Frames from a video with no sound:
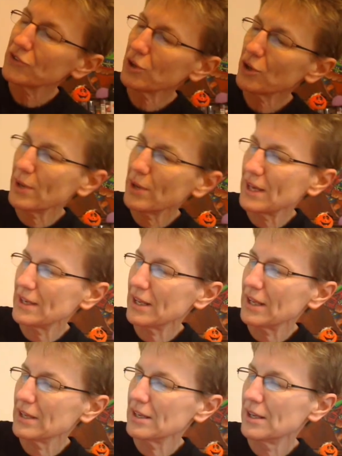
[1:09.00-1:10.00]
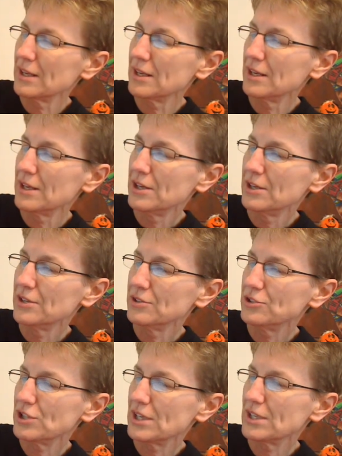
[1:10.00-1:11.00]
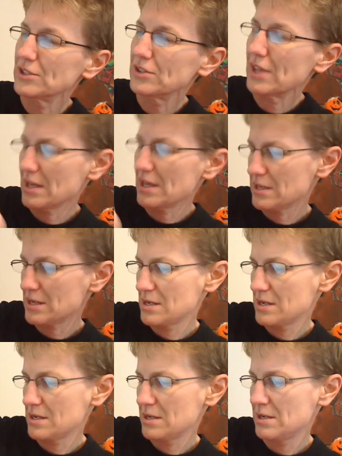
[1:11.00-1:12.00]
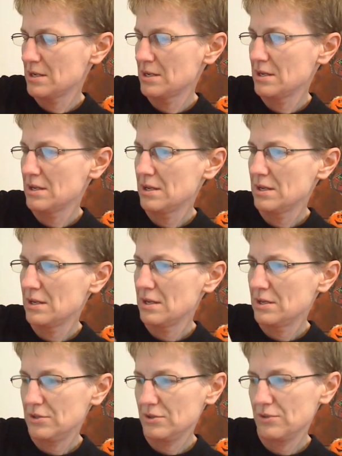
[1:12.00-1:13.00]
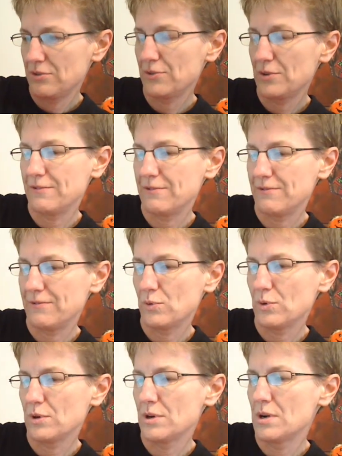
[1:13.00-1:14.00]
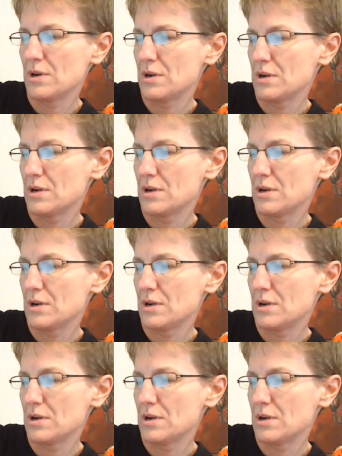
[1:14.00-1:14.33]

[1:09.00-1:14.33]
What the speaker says: So I'll go ahead and change that to 34.